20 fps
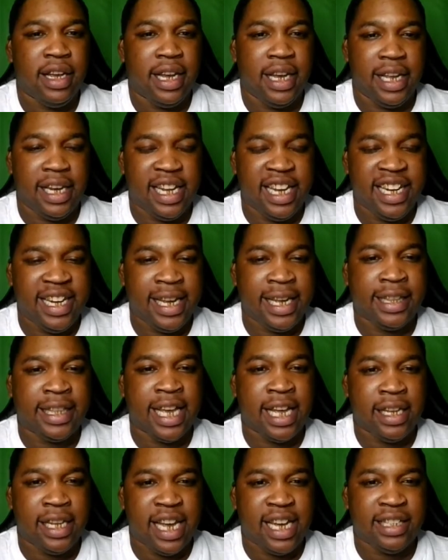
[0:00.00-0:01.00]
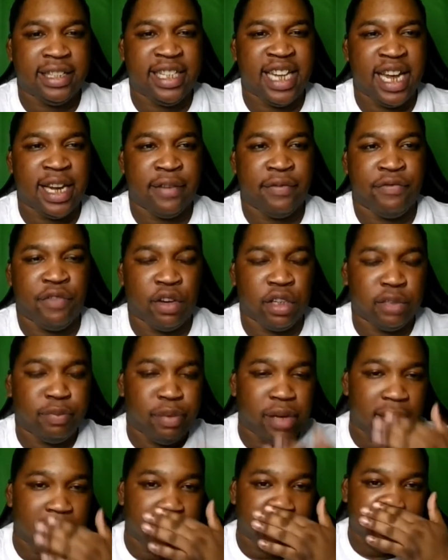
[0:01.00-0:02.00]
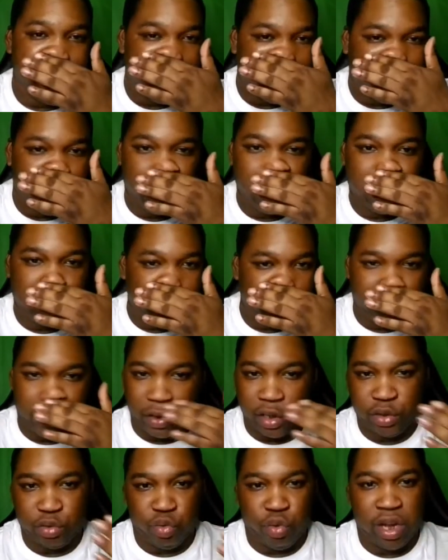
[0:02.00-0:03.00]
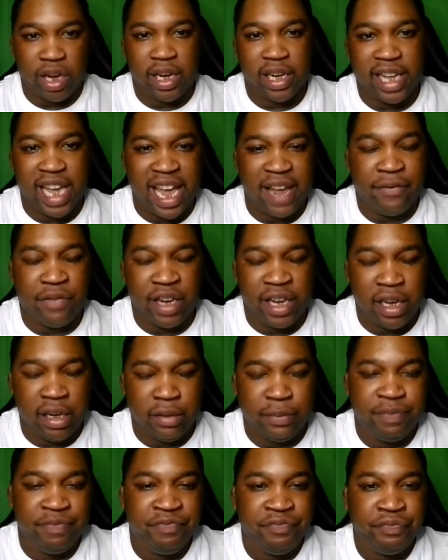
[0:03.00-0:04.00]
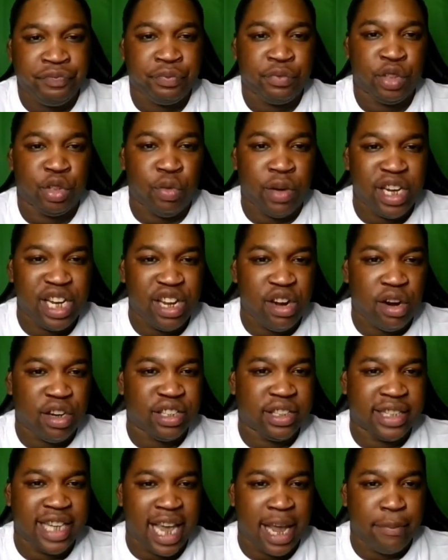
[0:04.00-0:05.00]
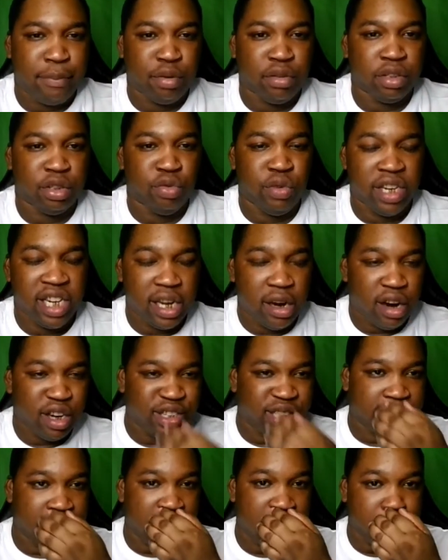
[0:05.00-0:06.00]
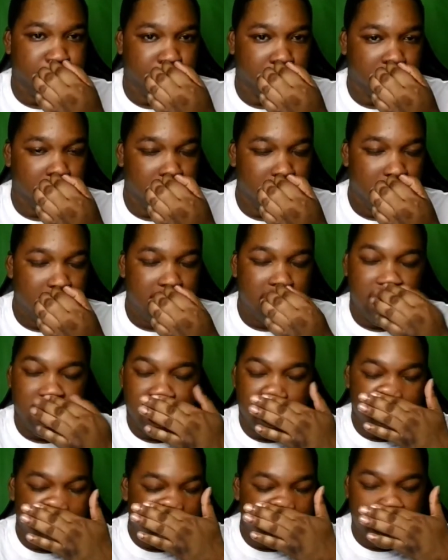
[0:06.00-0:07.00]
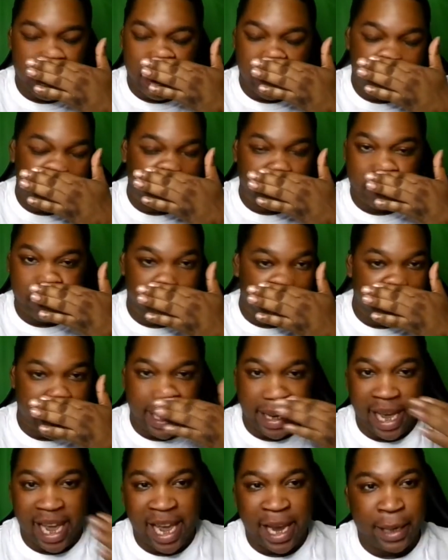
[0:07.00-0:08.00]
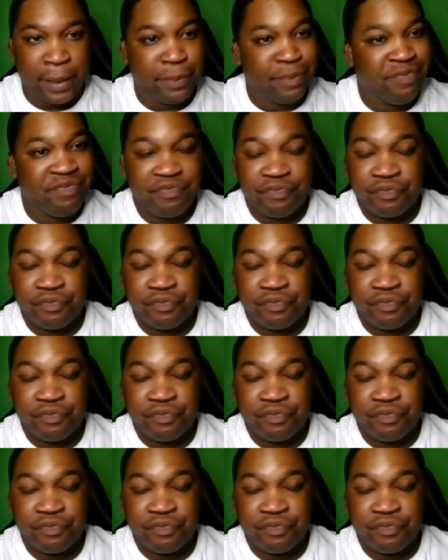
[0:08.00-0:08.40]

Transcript: And he did that last night. First play of the game, first first run of the game for him. 20 yard scamper, 20 yard scamper, uh, first play of the game.